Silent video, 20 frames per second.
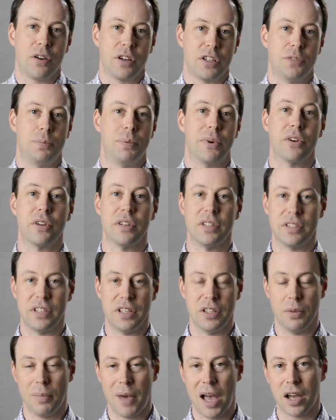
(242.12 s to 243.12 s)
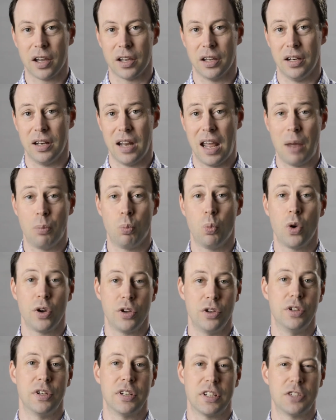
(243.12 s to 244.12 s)
experience in the market and what
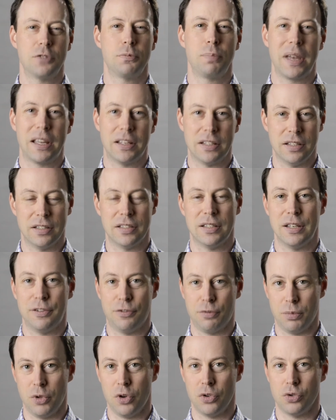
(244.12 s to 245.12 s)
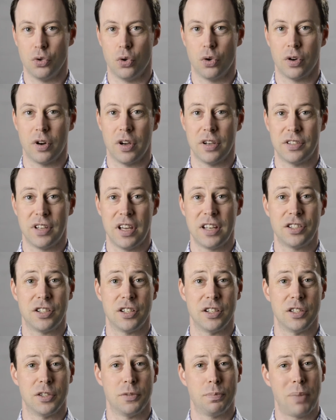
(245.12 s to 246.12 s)
you'd expect to see from those
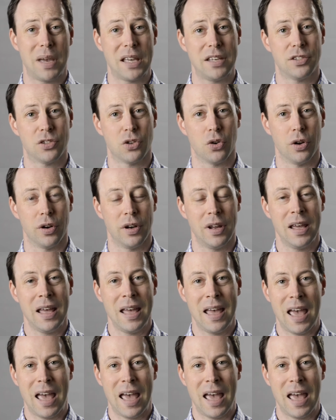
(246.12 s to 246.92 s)
organizations based on